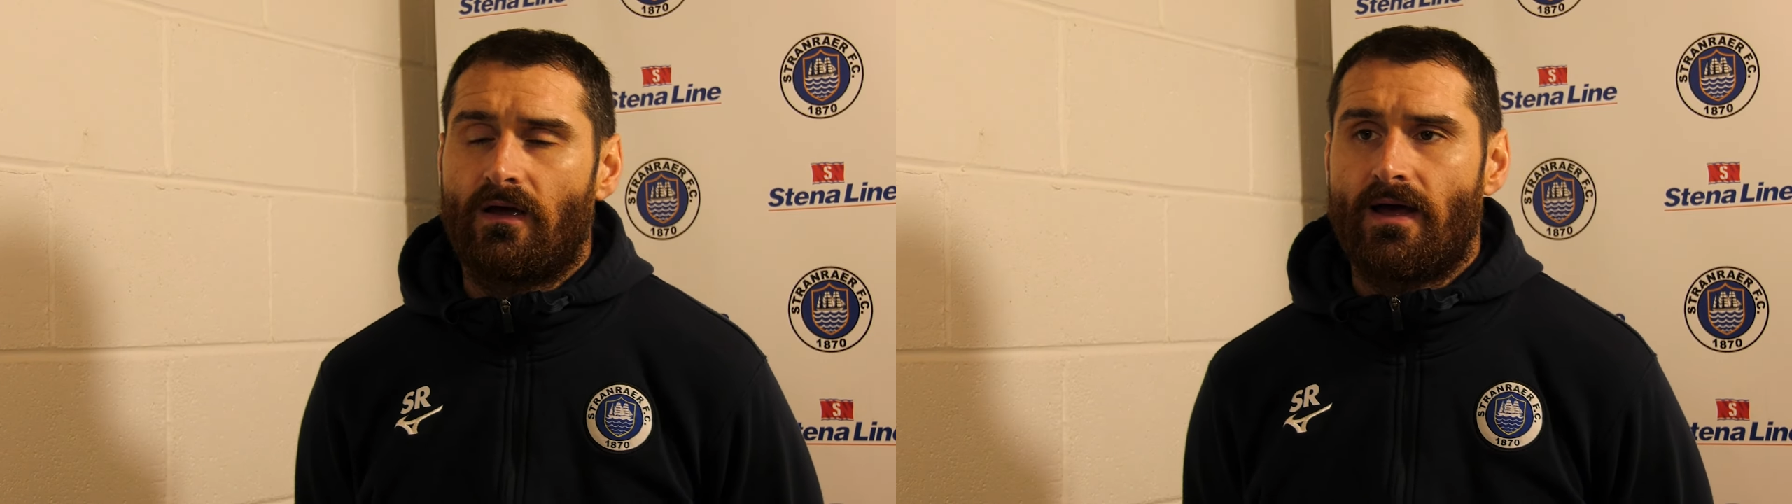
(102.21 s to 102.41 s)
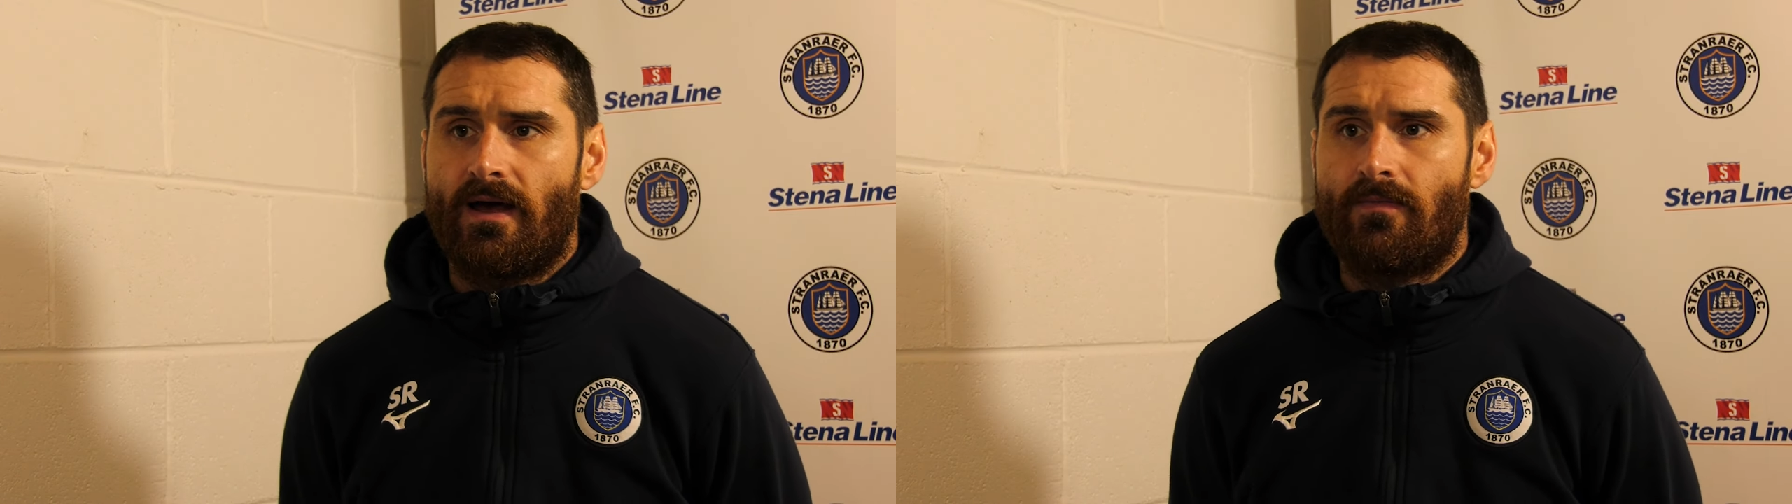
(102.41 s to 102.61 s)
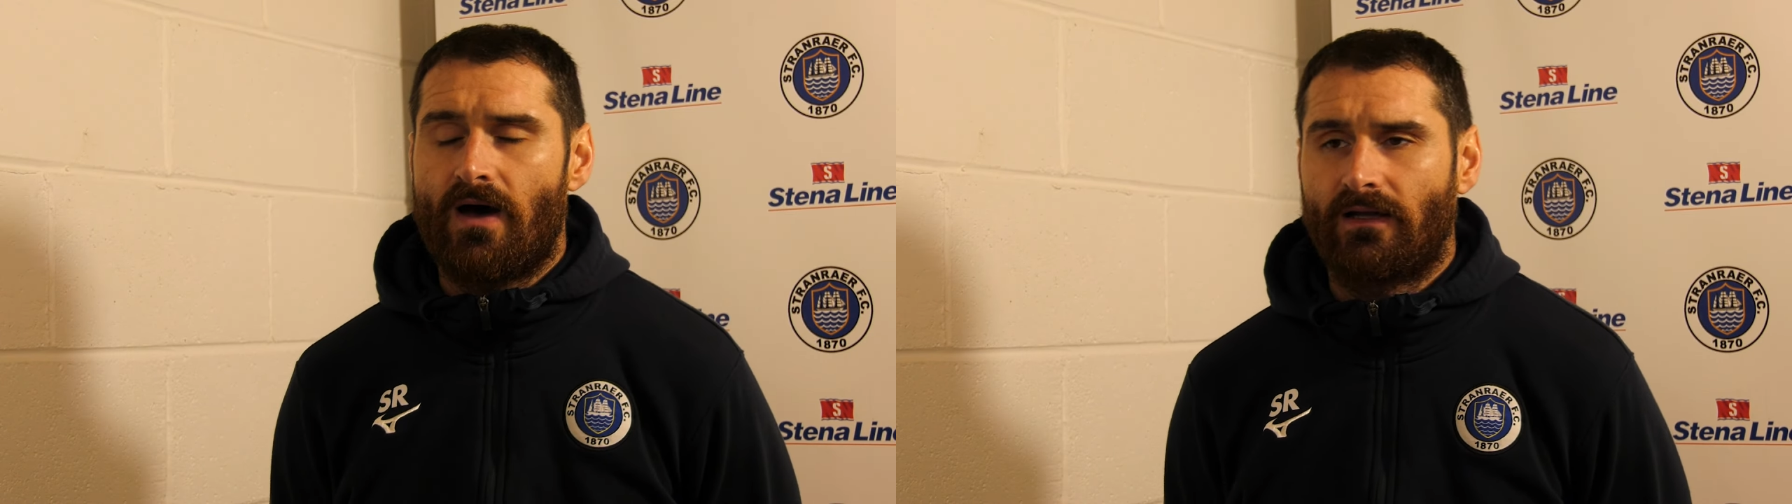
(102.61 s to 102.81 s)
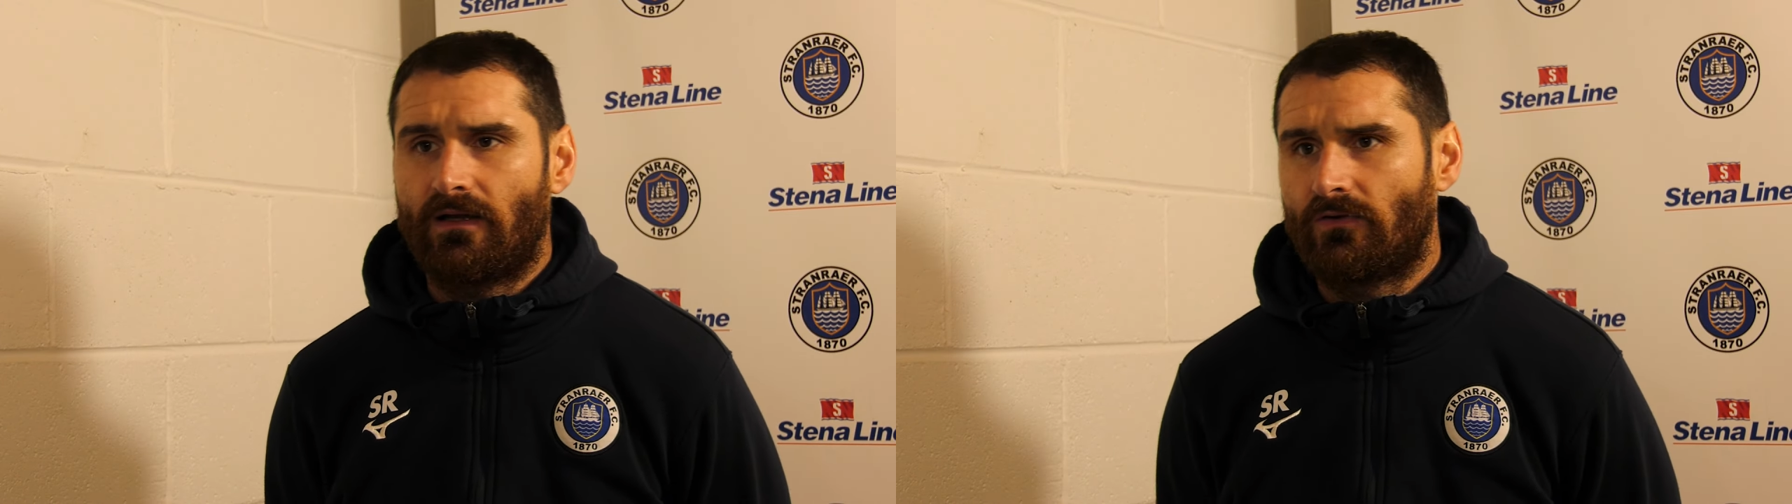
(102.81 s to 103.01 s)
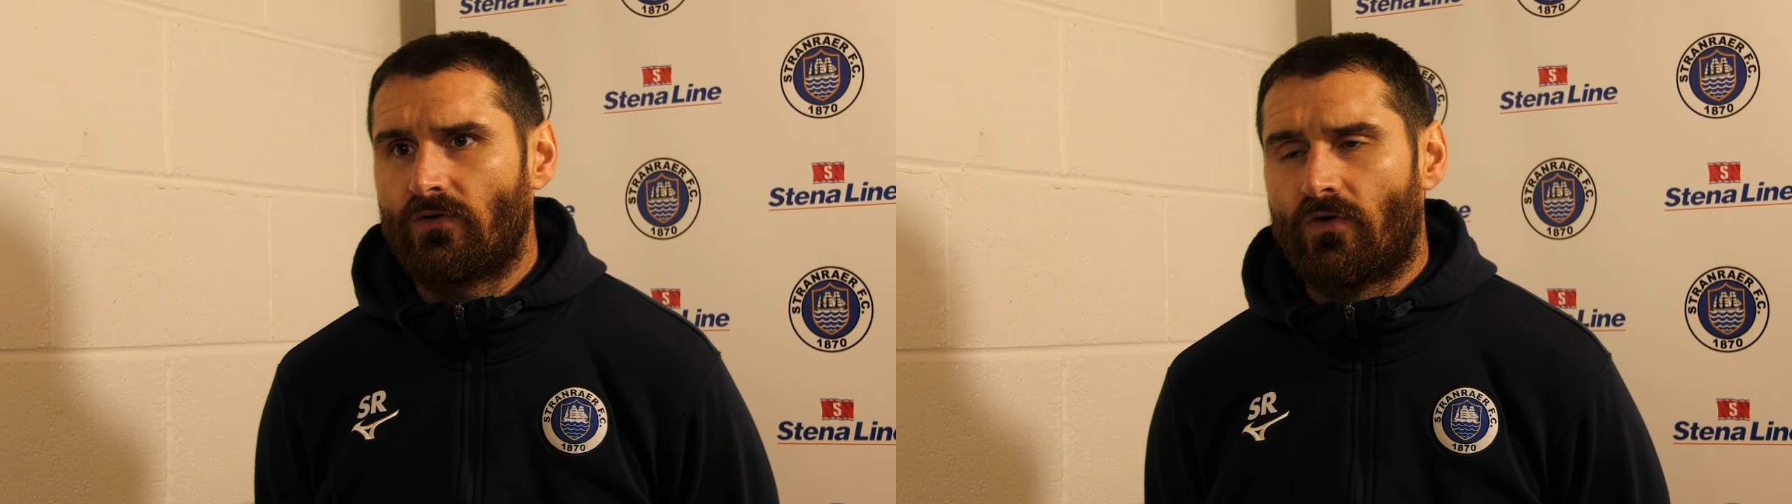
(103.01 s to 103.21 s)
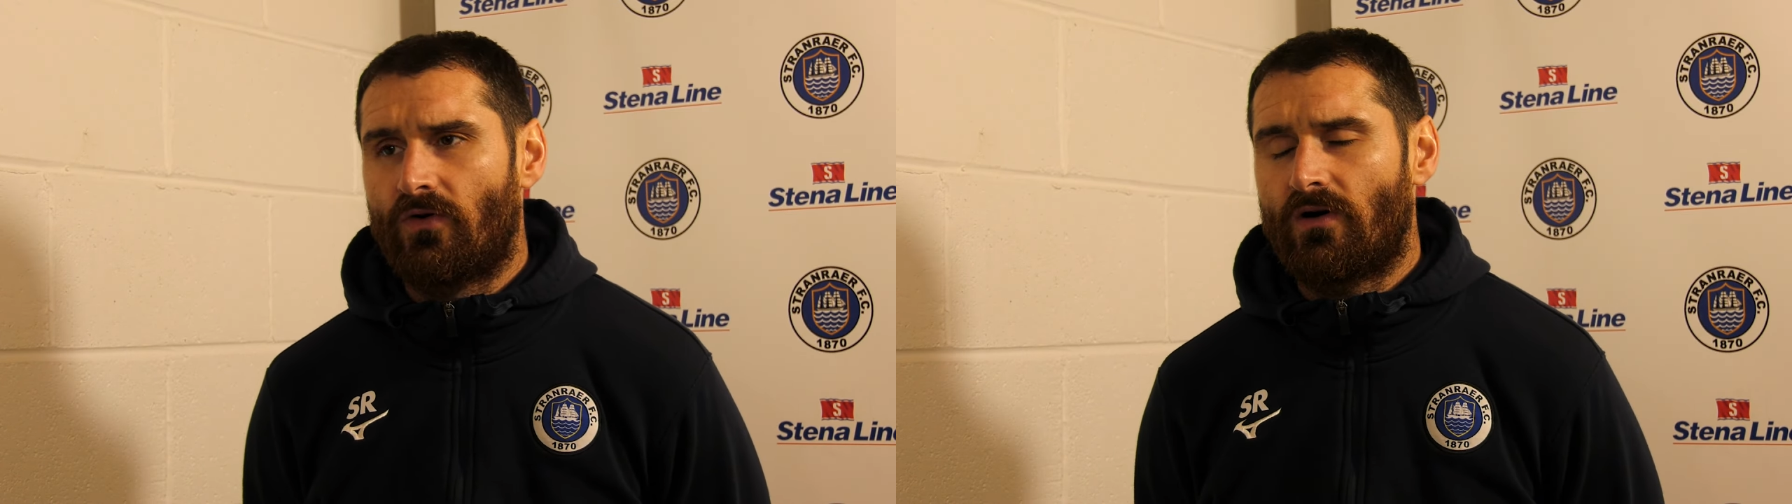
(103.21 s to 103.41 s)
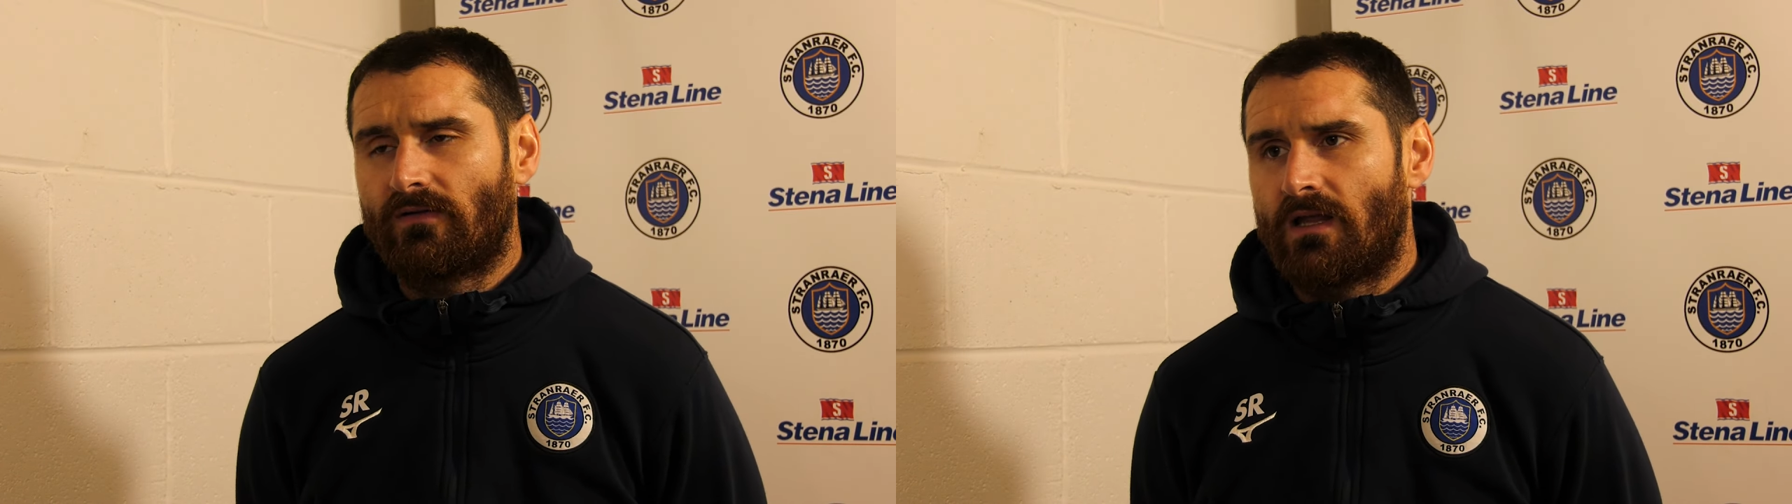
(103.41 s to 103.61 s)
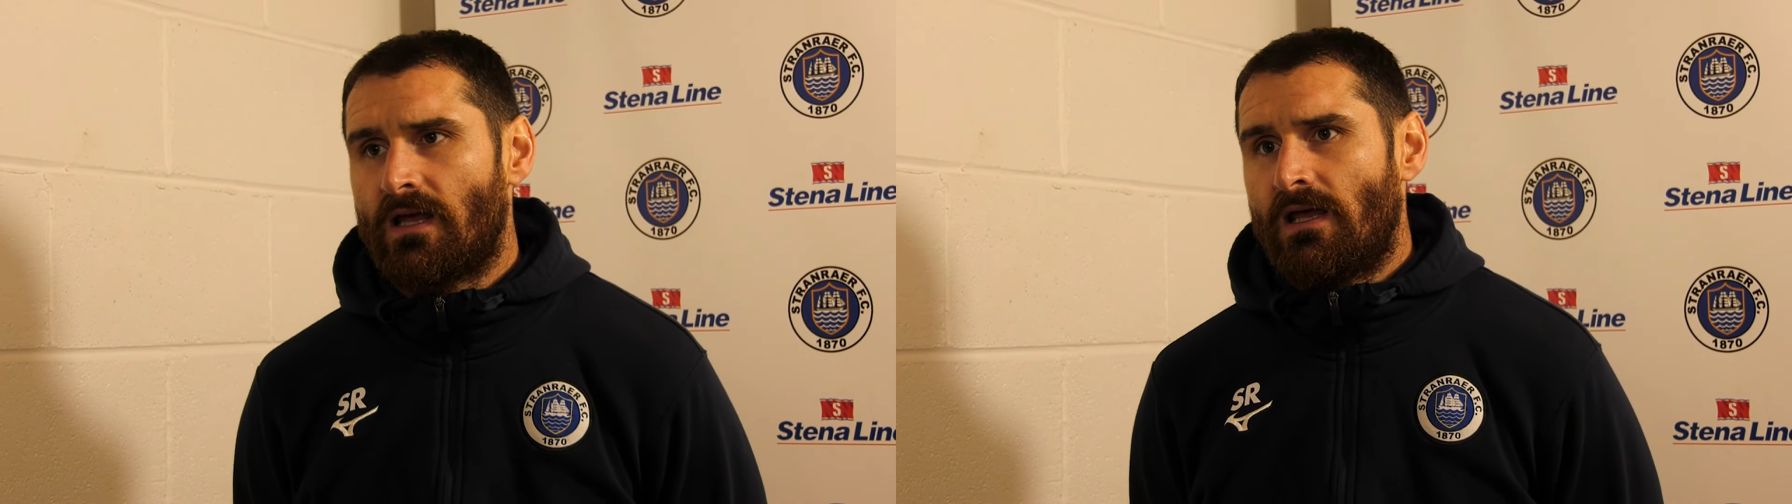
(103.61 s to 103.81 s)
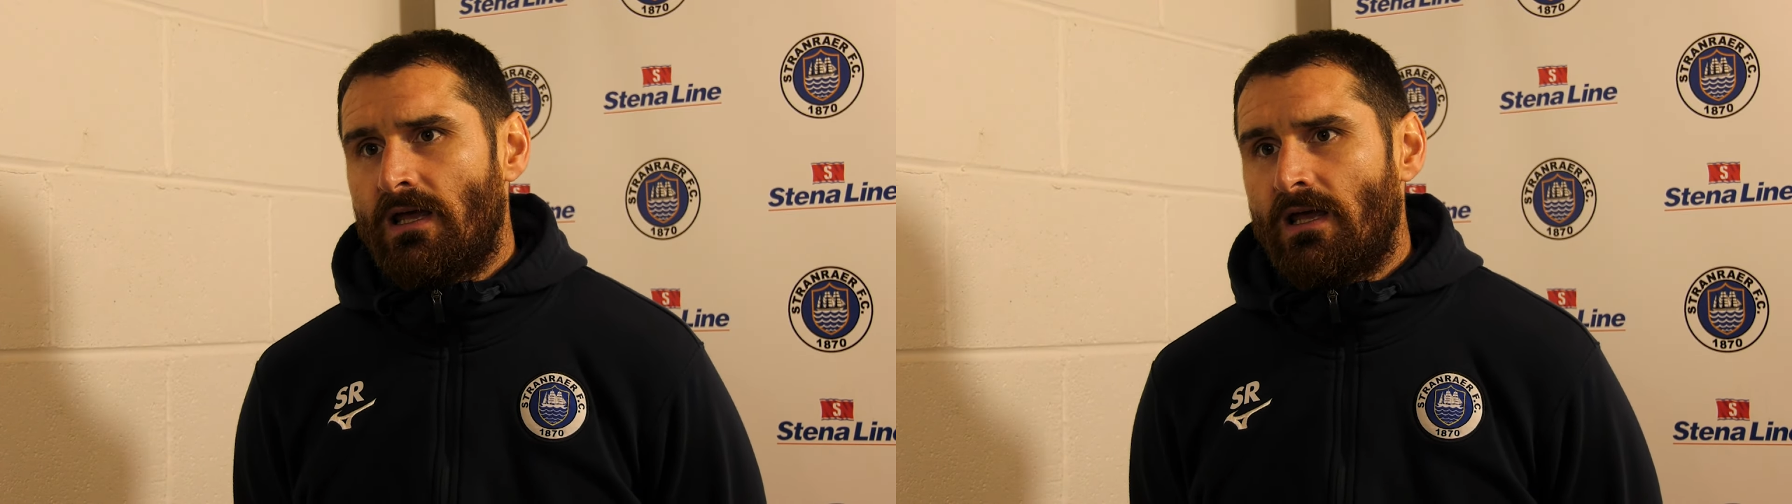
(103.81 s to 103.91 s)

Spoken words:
I don't know,